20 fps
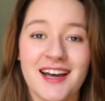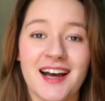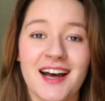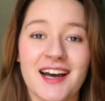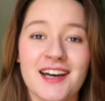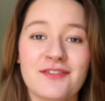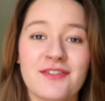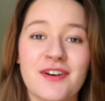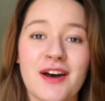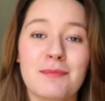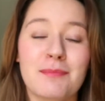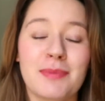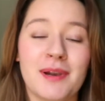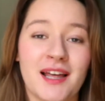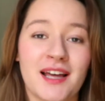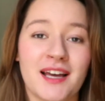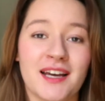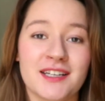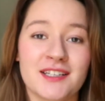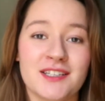I've
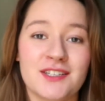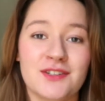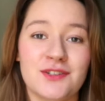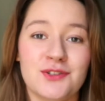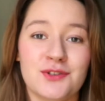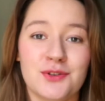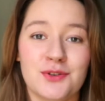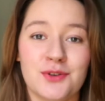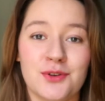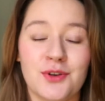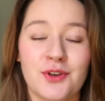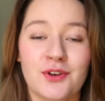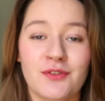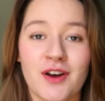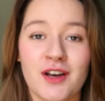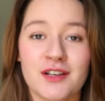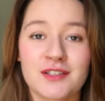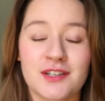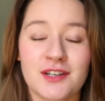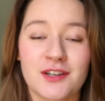applied to
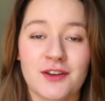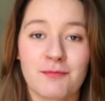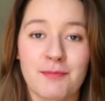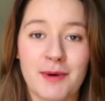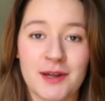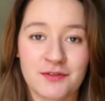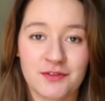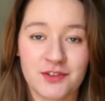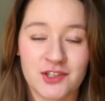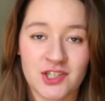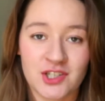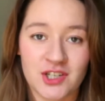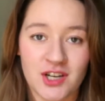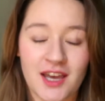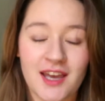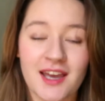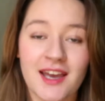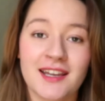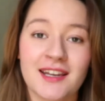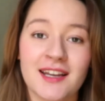University of
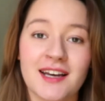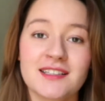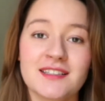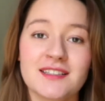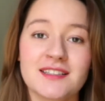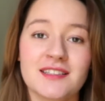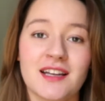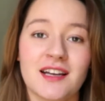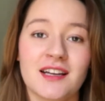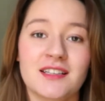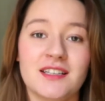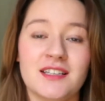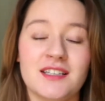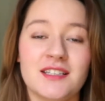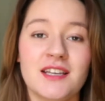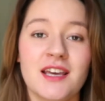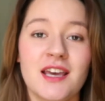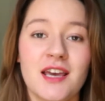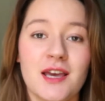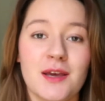Bedfordshire and I studied